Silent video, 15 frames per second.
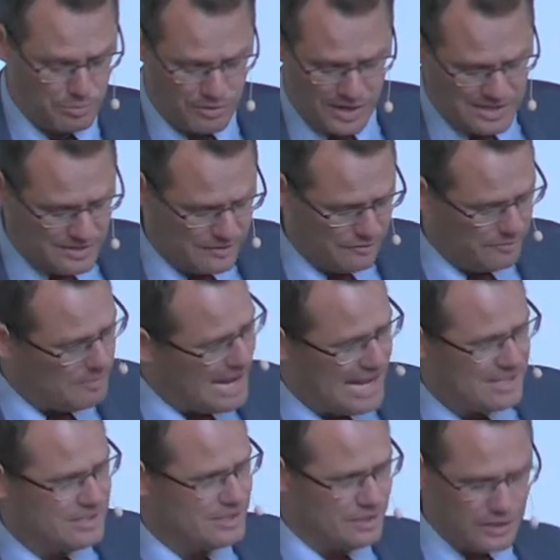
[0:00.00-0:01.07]
an oppressive
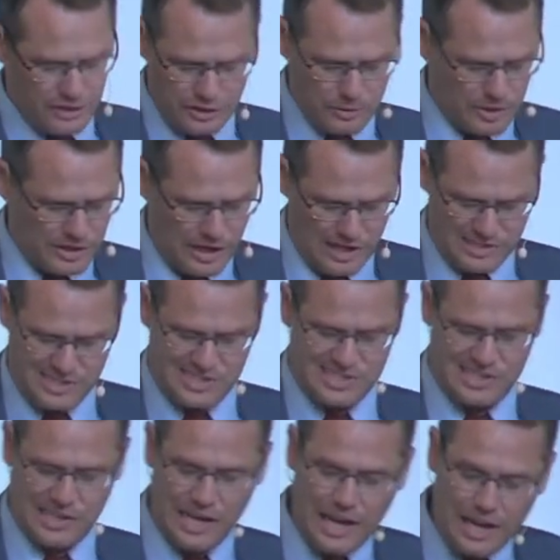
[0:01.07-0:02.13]
master. You are not
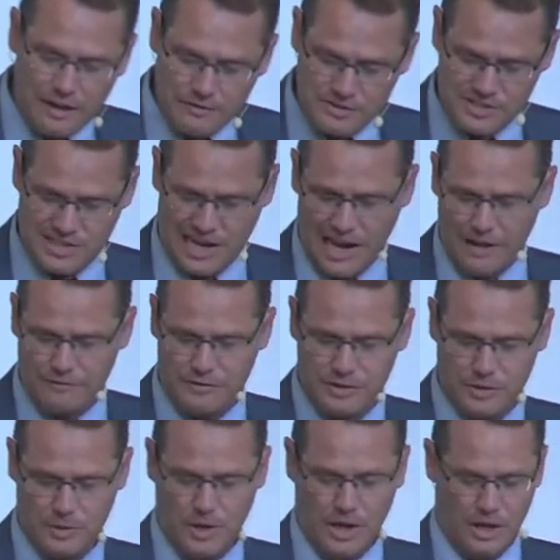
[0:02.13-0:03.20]
slaves to have
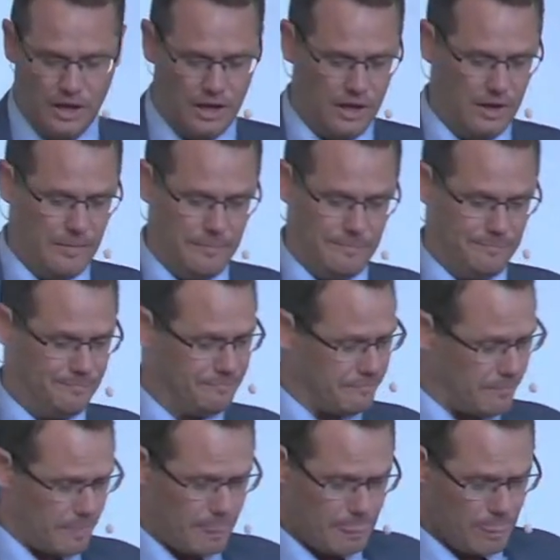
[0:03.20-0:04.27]
to um,
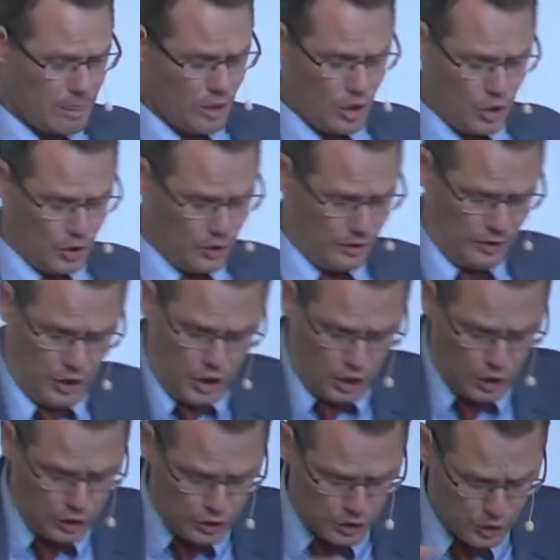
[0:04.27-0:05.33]

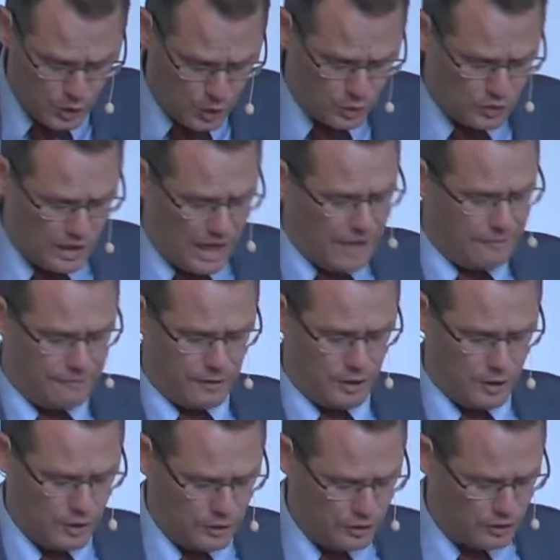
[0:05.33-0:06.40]
earn your own life
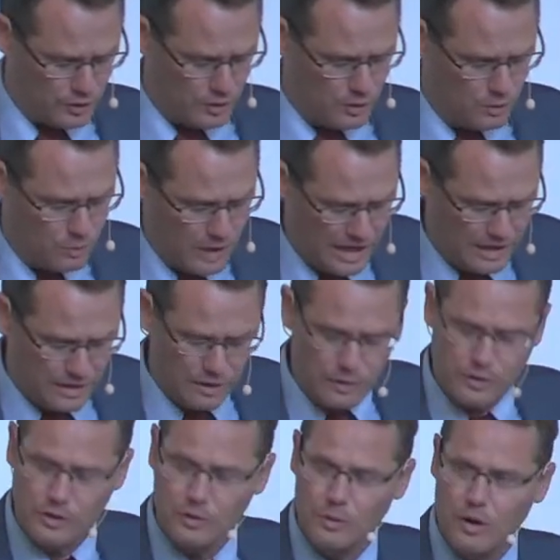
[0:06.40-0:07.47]
or earn your own way.
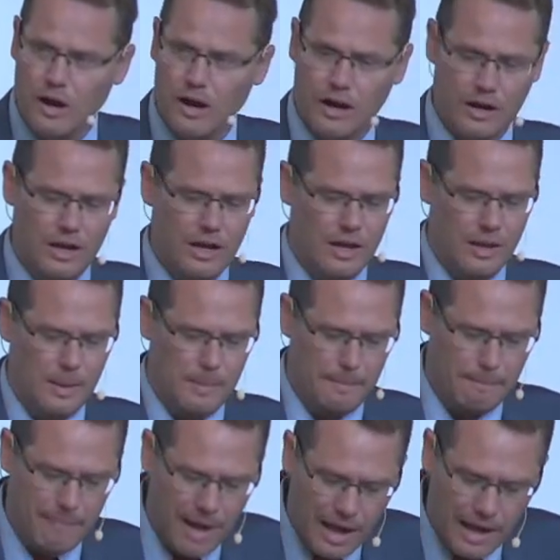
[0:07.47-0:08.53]
No, you are
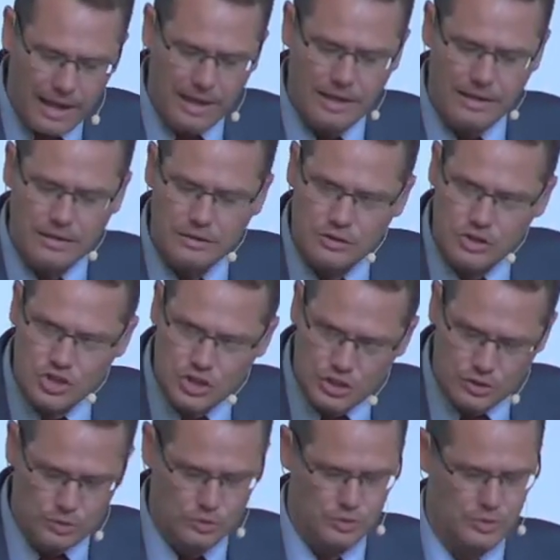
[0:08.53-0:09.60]
my
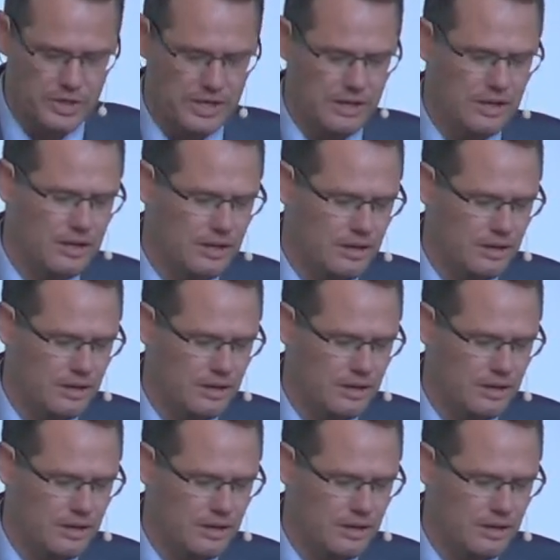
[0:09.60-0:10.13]
children.